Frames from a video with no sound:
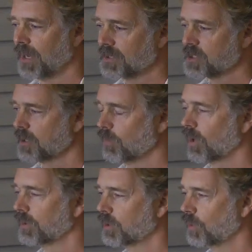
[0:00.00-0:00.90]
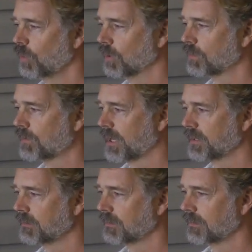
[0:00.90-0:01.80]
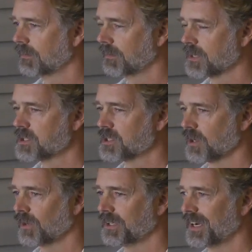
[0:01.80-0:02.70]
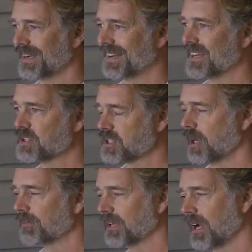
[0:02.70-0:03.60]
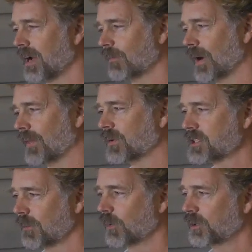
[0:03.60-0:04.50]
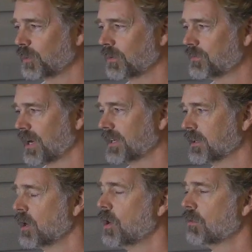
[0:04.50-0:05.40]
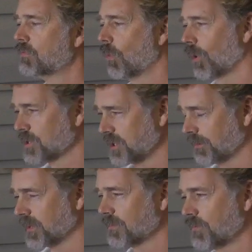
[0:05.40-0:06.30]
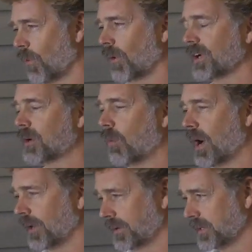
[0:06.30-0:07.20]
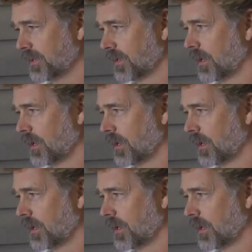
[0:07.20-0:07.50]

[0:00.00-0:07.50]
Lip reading: not someone who will fight necessarily against something. I'm rather someone who will fight for something, for equality.